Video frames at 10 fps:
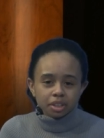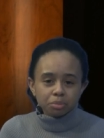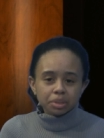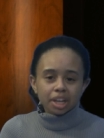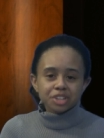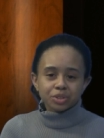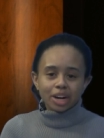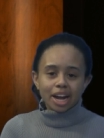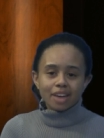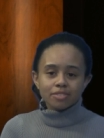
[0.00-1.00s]
blood
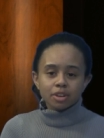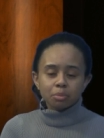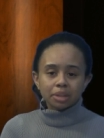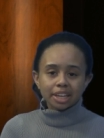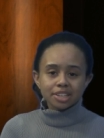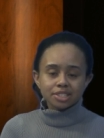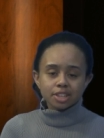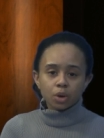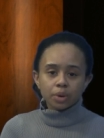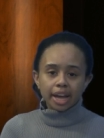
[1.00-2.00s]
drive, please
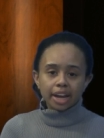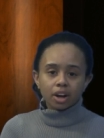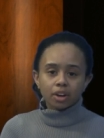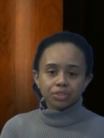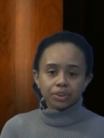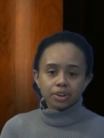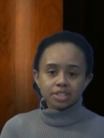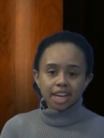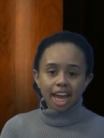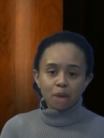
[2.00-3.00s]
donate on
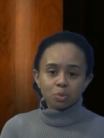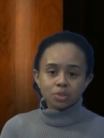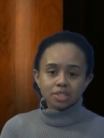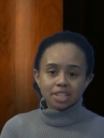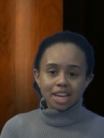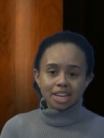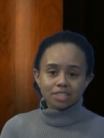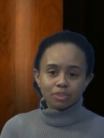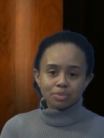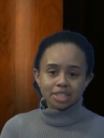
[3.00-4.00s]
Thursday, April 6th
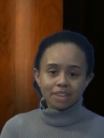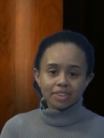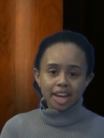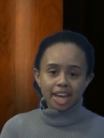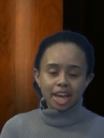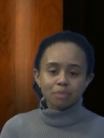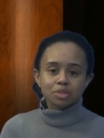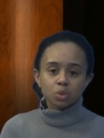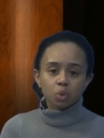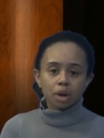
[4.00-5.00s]
from 7 a.m.
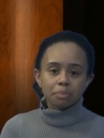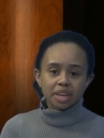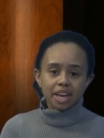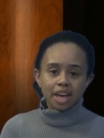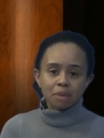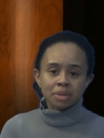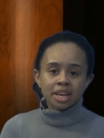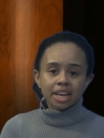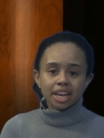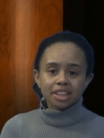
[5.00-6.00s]
to 1 p.m.
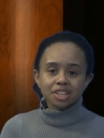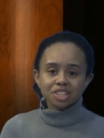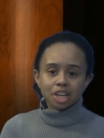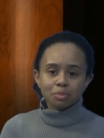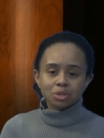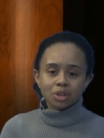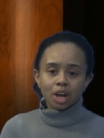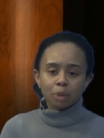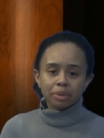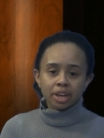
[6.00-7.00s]
in the gym to
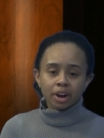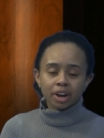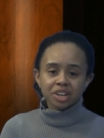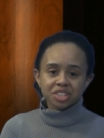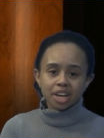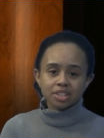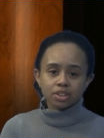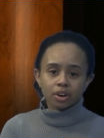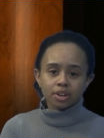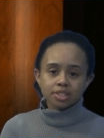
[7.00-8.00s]
help PRHS
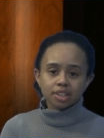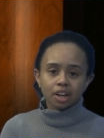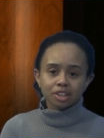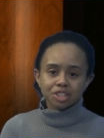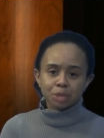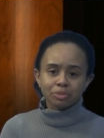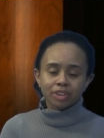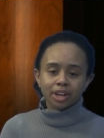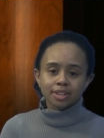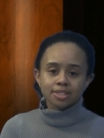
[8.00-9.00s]
earn scholarship
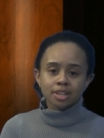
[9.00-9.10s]
funds